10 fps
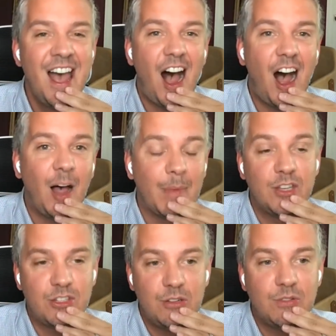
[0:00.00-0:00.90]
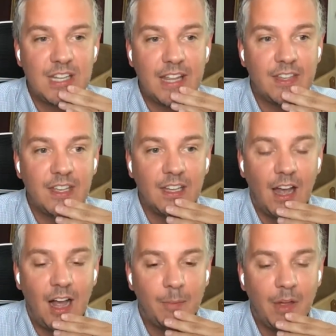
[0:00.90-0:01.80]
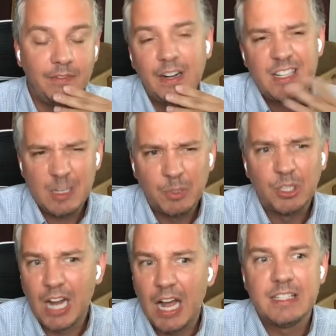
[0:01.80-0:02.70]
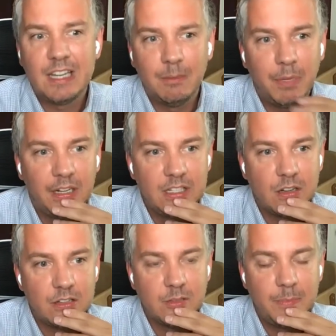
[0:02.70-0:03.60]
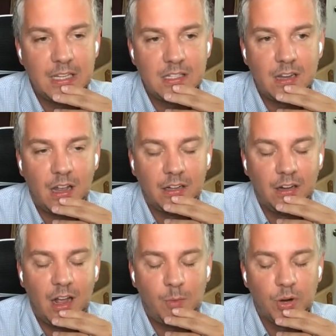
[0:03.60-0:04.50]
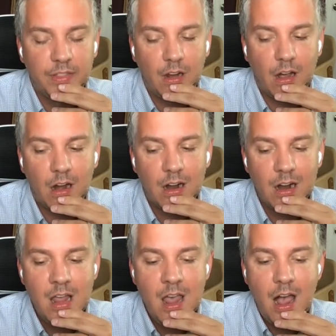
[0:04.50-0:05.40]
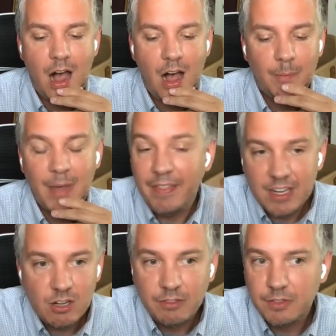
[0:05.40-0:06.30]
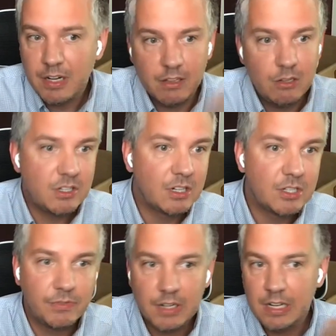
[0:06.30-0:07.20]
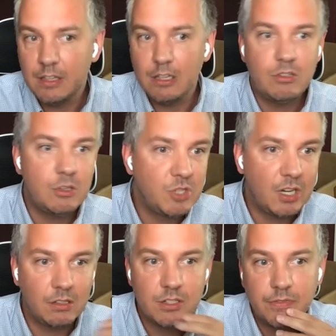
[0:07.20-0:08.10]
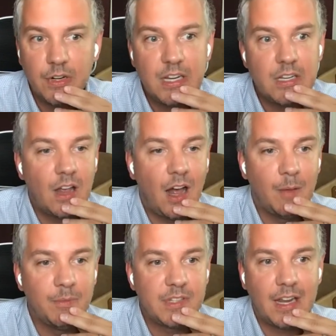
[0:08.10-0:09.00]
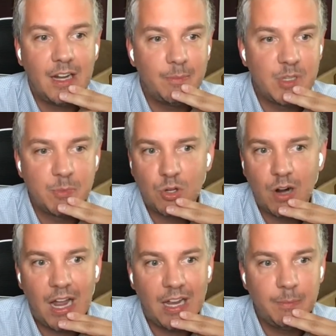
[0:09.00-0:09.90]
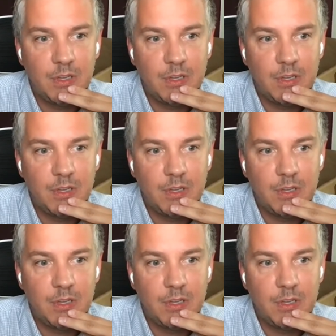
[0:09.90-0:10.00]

And students get a very similar content, but it's also based on where they are. And that's all free. The newsletter is free. The YouTube channel is free. Sign up, subscribe.